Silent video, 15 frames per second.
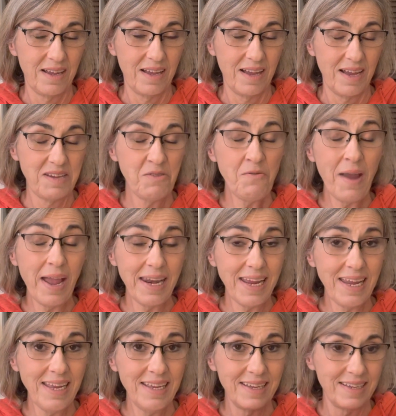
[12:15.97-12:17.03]
Are you
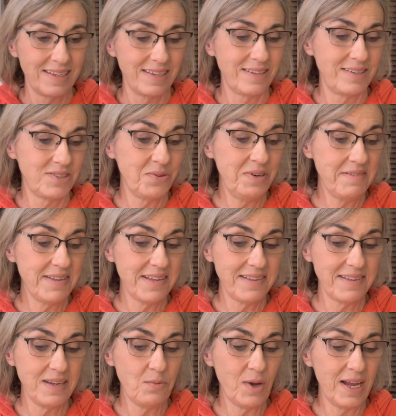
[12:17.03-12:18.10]
ready?
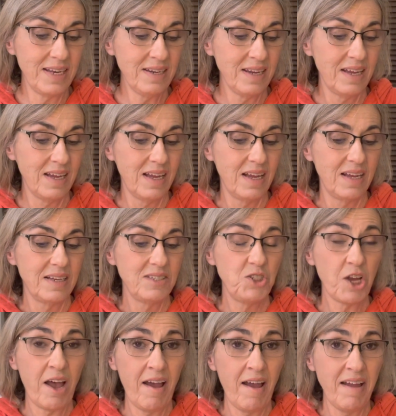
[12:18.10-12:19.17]
261.
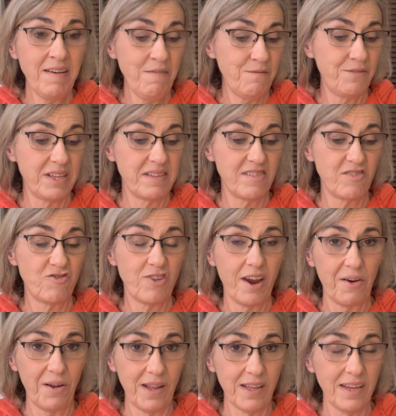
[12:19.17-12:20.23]
John
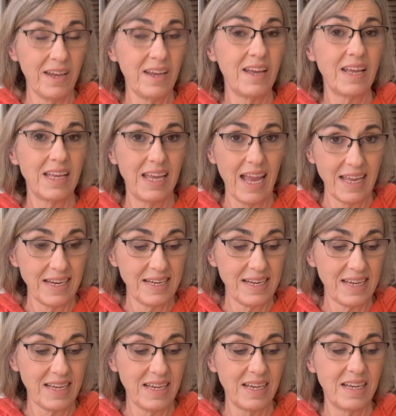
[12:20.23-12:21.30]
Fitzgerald
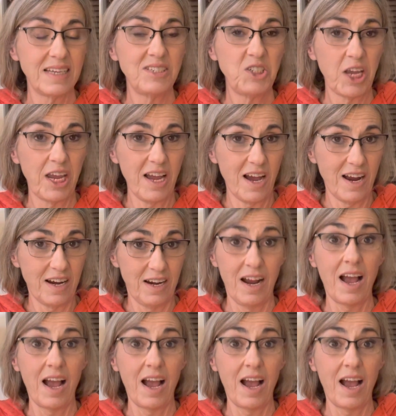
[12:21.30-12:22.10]
Kennedy Jr.